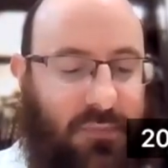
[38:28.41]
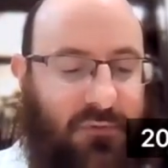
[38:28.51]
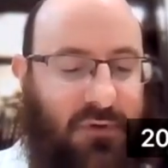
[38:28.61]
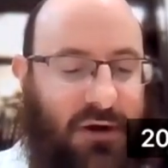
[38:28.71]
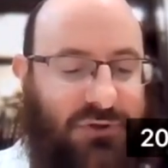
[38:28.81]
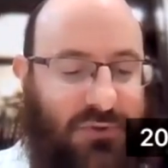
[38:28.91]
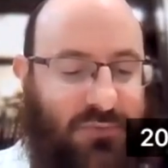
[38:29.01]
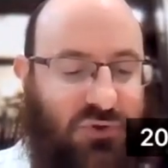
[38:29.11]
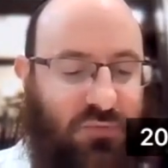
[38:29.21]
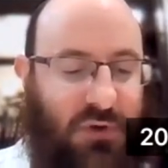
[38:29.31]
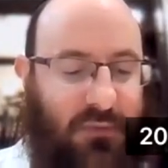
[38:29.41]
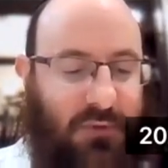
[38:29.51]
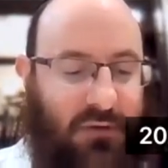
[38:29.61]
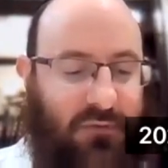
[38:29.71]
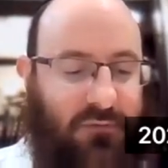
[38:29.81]
bidvar Hashem
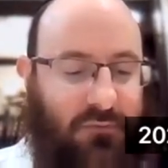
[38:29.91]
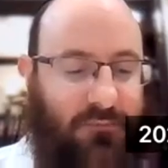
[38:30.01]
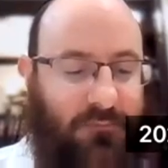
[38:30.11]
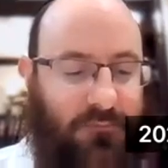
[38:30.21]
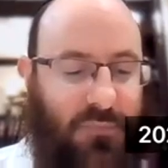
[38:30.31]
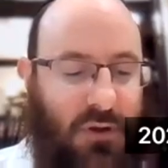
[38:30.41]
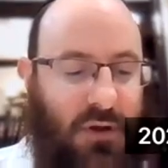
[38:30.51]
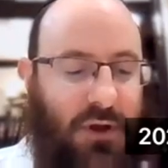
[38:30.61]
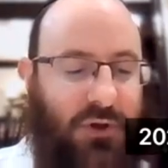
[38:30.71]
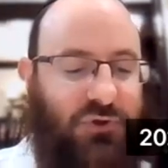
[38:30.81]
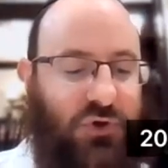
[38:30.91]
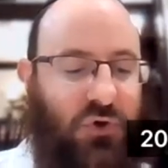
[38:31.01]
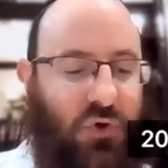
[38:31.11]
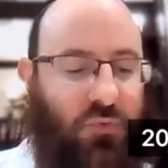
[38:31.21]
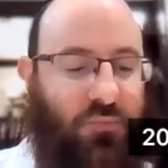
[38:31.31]
shemaim nas
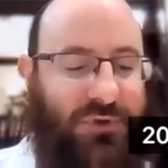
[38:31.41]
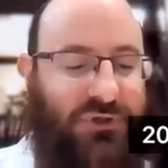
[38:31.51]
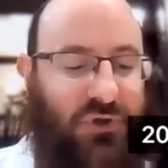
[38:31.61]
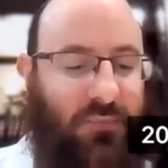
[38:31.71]
shehu